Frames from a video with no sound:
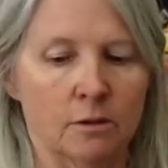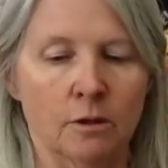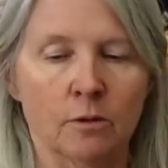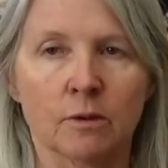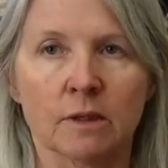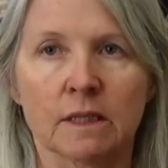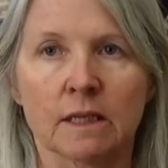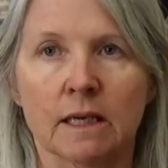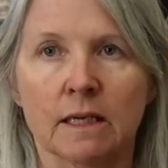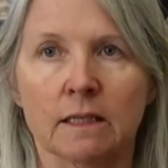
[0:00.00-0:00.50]
know
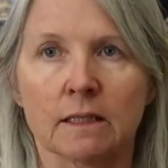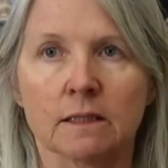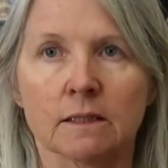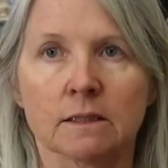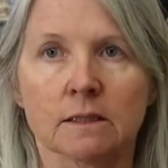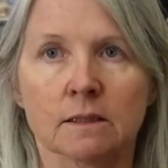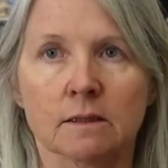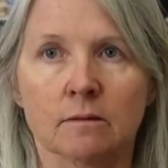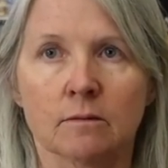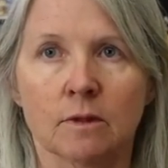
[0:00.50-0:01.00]
what that
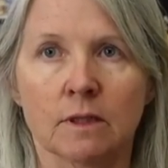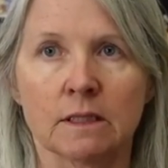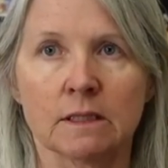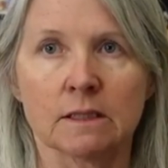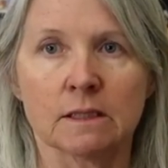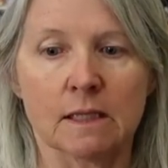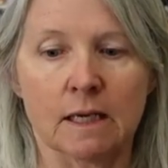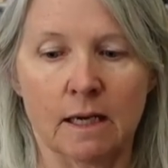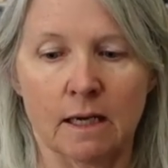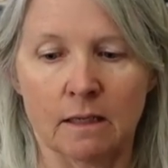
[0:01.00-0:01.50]
is. What is
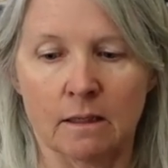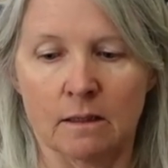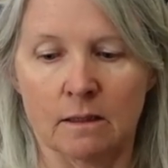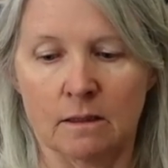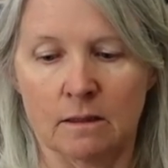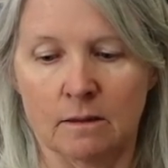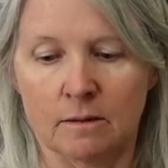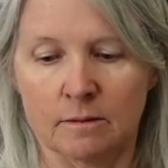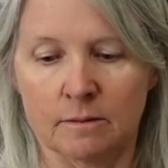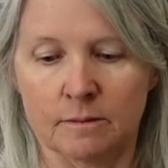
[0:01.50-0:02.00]
that?
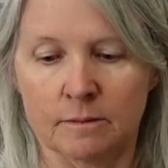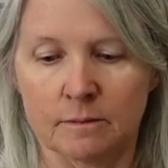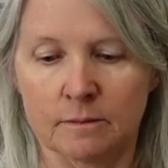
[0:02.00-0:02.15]
It's